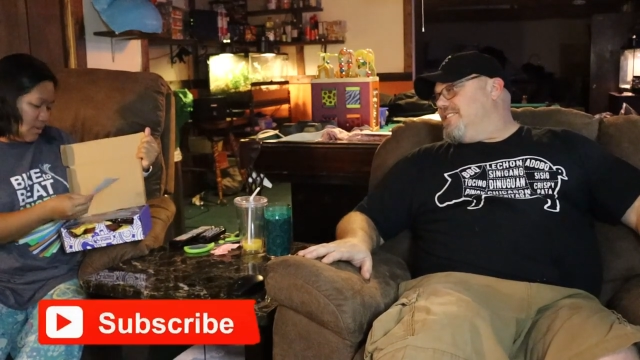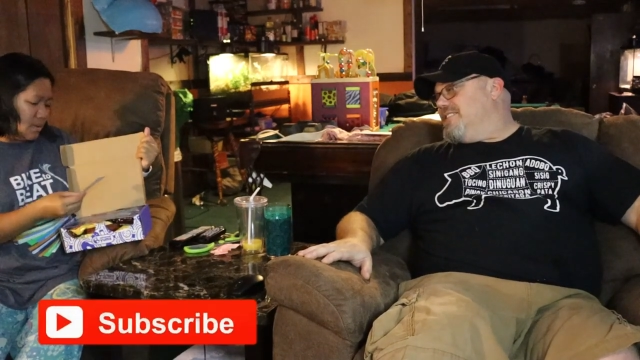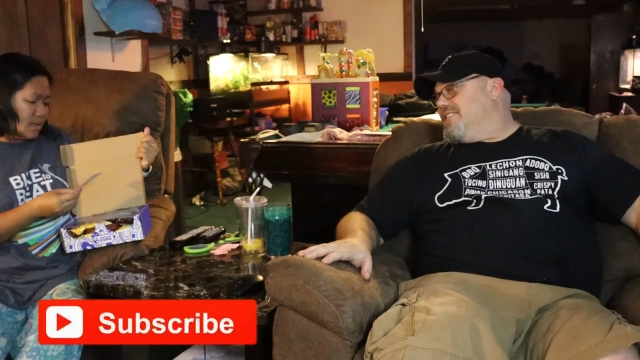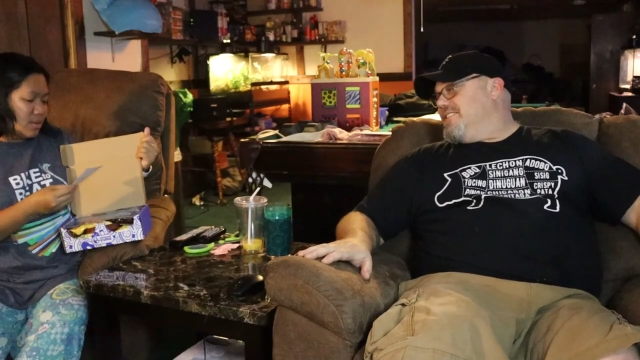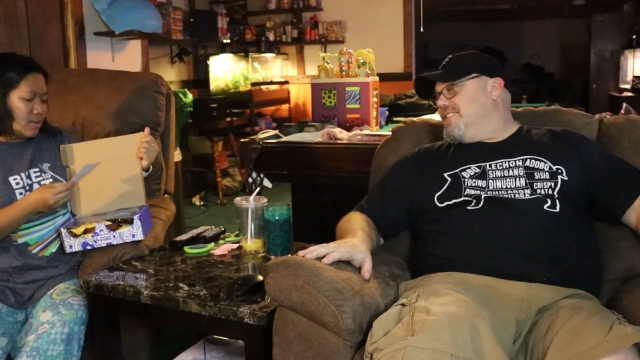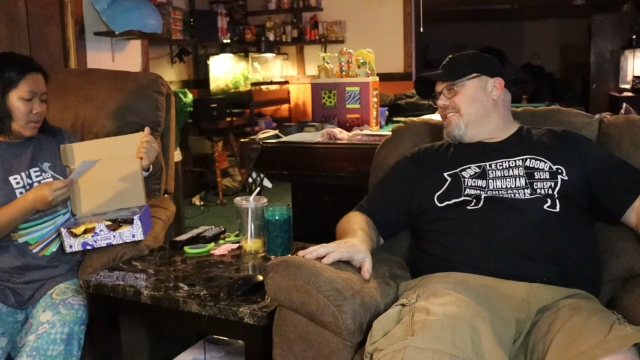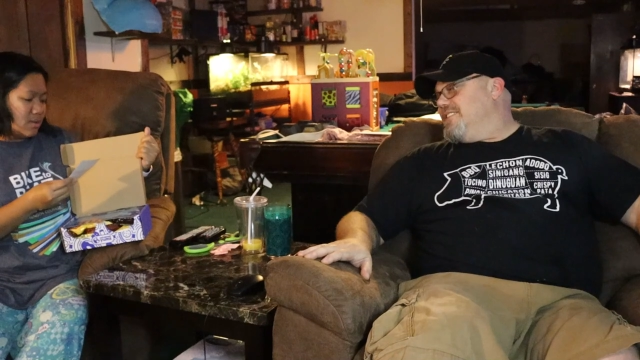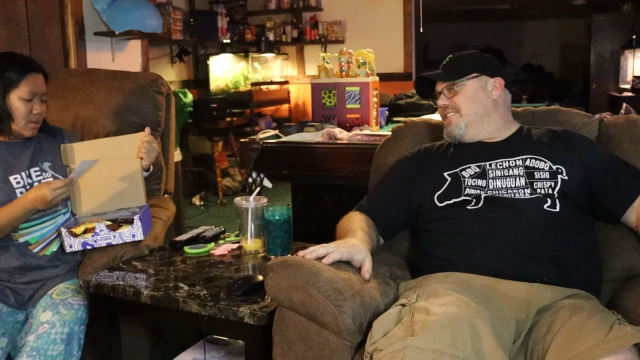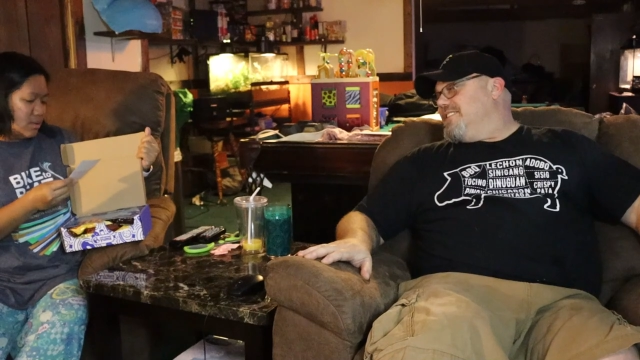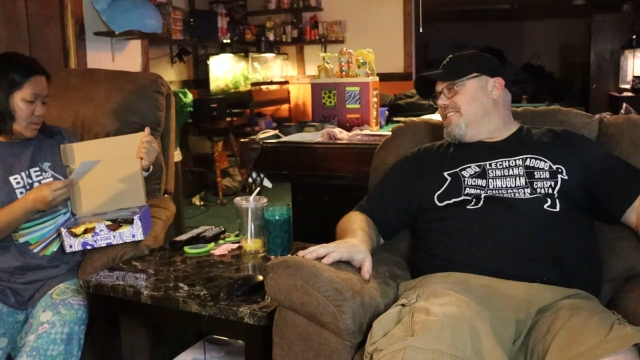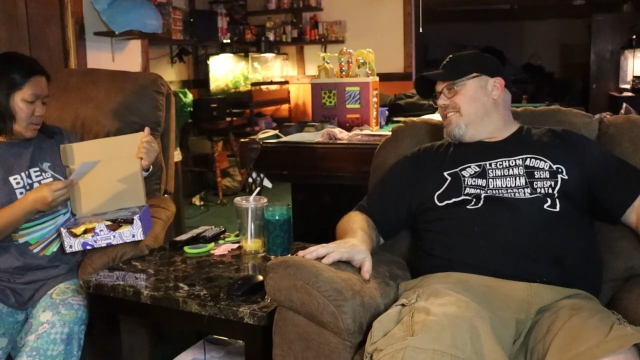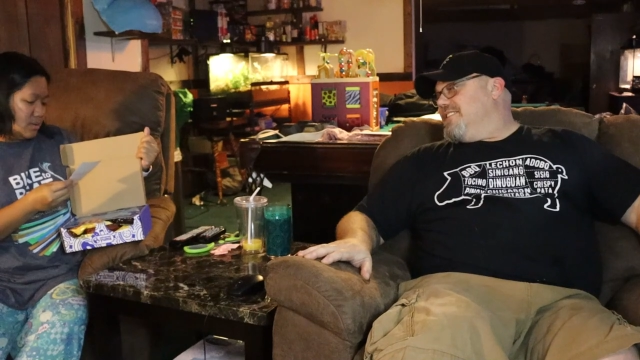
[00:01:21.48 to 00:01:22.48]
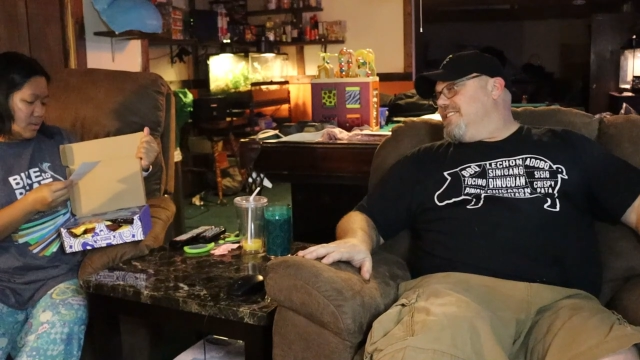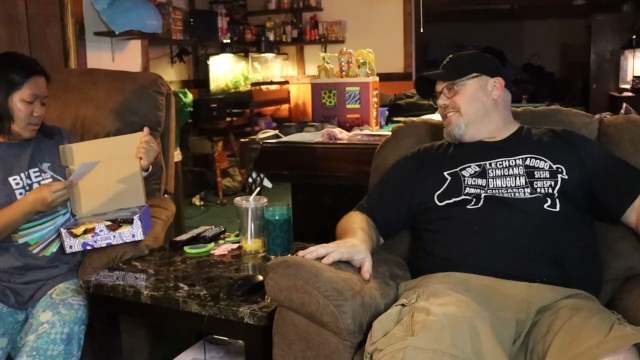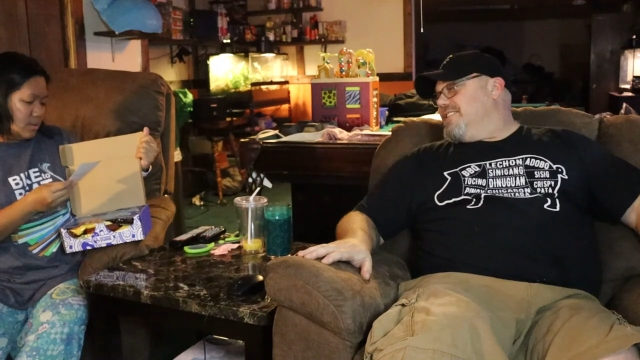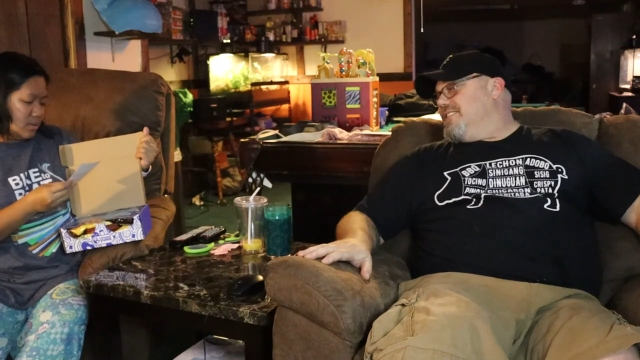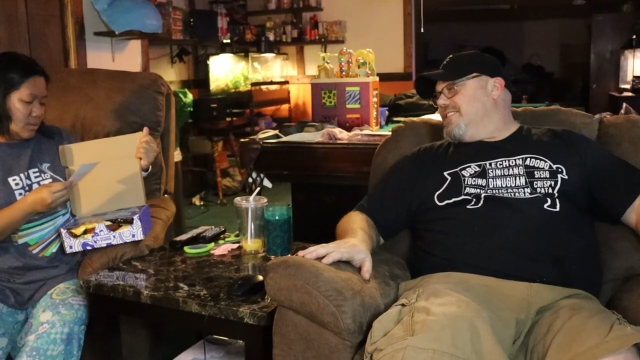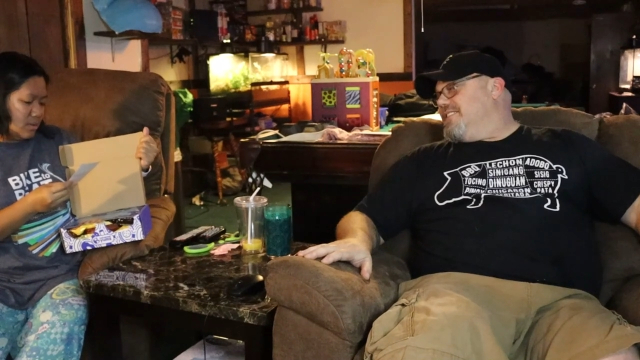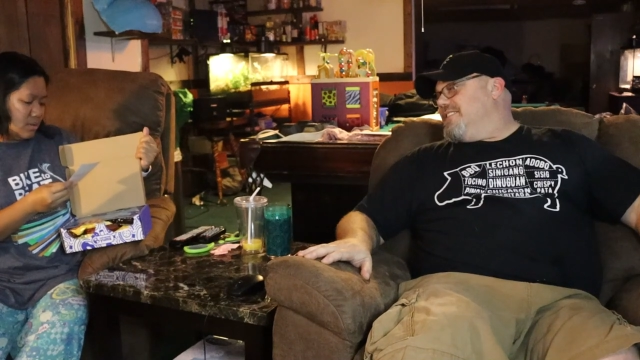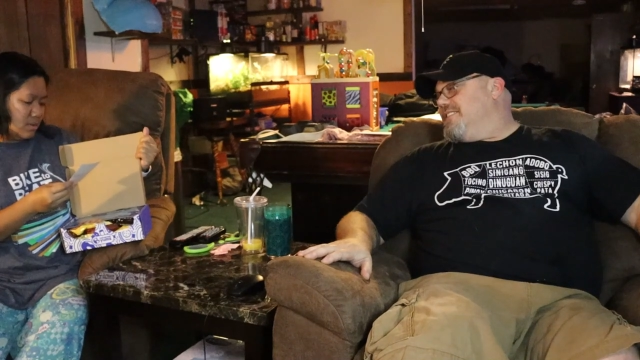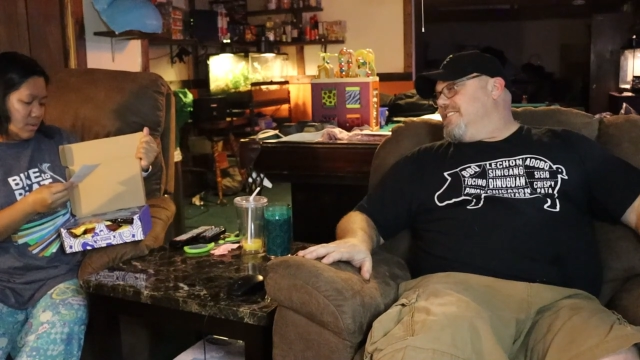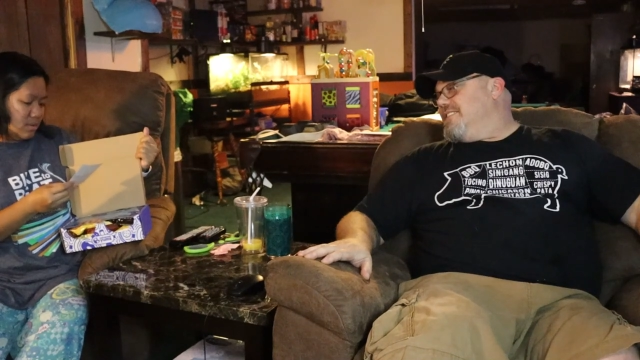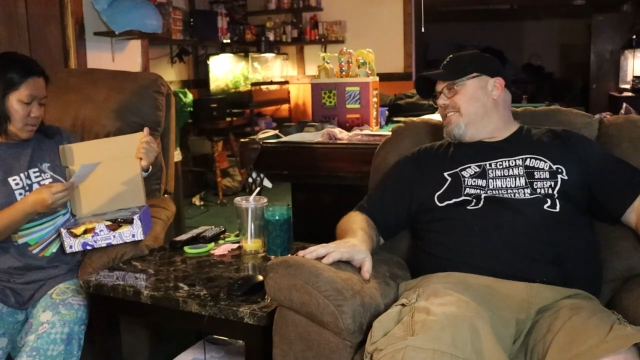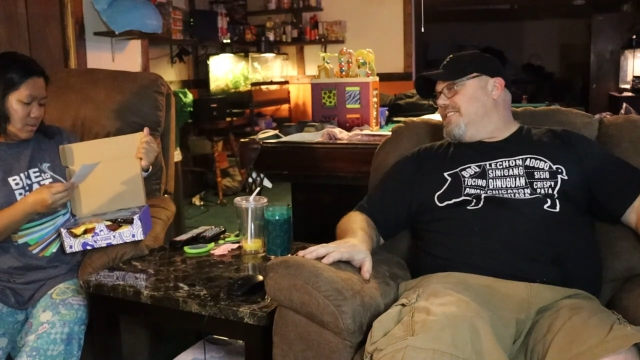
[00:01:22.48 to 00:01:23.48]

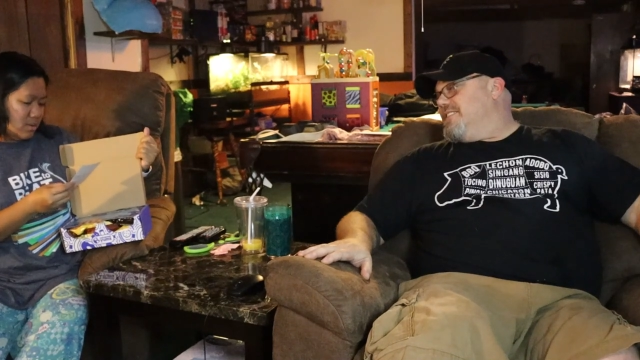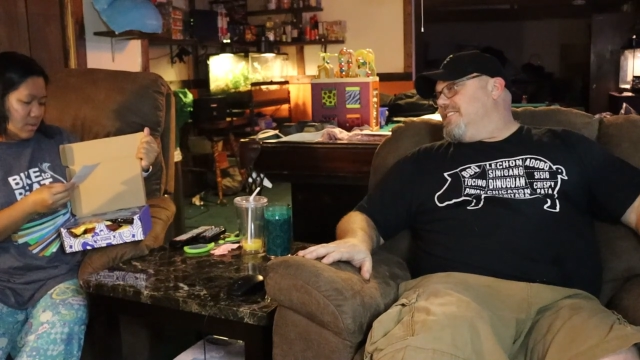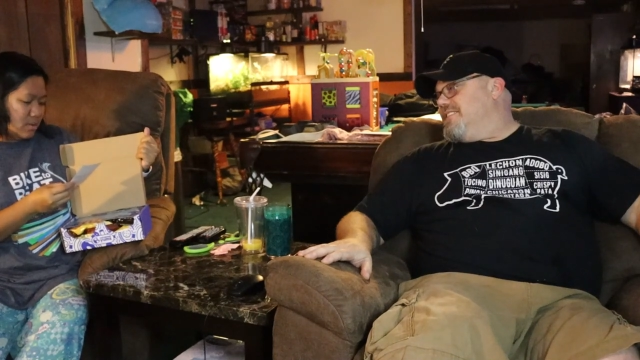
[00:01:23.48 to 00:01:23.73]
Nobody speaks.